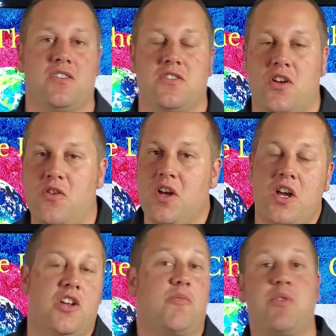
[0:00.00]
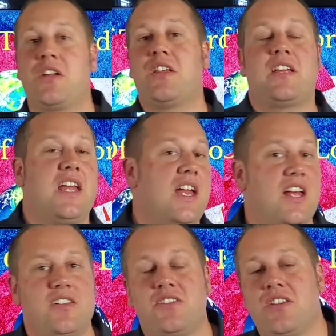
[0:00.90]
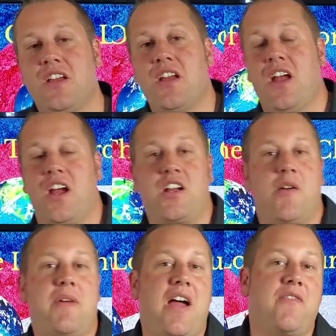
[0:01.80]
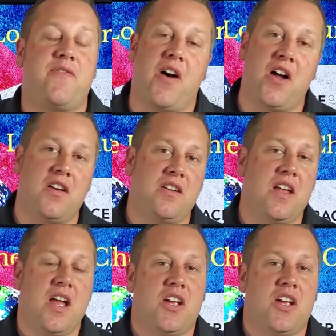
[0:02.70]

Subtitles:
And so, you know, bring the kids, come have fun.